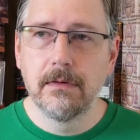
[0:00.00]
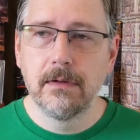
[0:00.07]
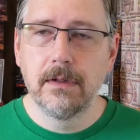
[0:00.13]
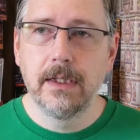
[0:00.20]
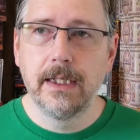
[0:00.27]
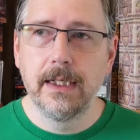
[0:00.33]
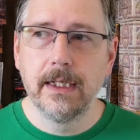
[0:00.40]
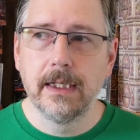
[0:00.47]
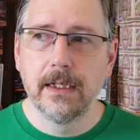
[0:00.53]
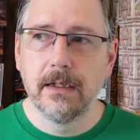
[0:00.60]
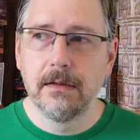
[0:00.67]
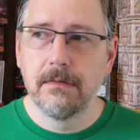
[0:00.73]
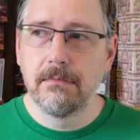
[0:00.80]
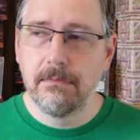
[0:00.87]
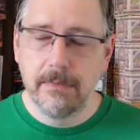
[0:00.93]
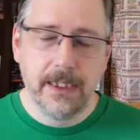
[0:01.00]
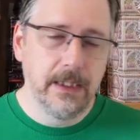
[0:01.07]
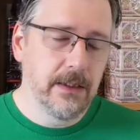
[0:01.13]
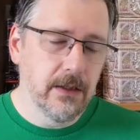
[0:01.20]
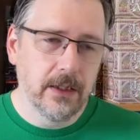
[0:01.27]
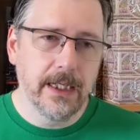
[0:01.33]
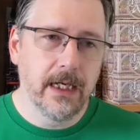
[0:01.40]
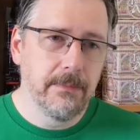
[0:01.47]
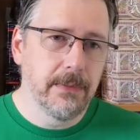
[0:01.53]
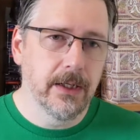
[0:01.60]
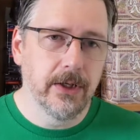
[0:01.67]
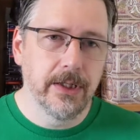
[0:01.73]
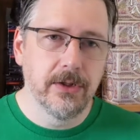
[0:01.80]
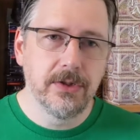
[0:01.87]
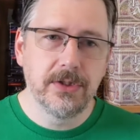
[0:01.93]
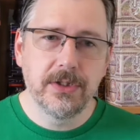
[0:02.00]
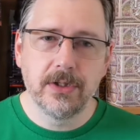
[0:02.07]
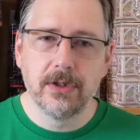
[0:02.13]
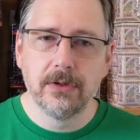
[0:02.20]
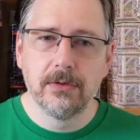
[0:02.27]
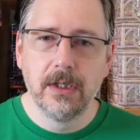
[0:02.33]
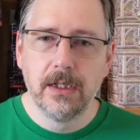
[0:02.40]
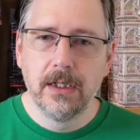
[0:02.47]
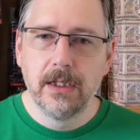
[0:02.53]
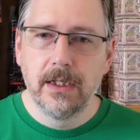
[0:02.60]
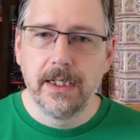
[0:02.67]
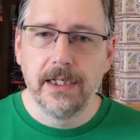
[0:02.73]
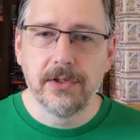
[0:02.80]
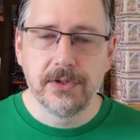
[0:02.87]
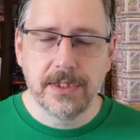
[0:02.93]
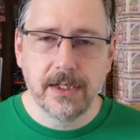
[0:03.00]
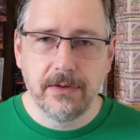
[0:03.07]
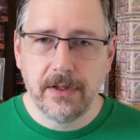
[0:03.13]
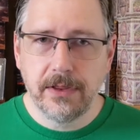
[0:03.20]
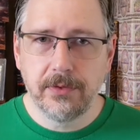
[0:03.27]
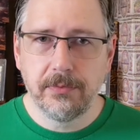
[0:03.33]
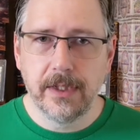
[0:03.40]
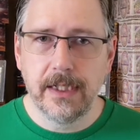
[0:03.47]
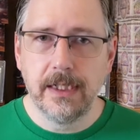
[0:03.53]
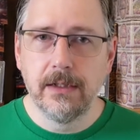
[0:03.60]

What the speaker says: and he Arcane Barriers, so he goes down to 3,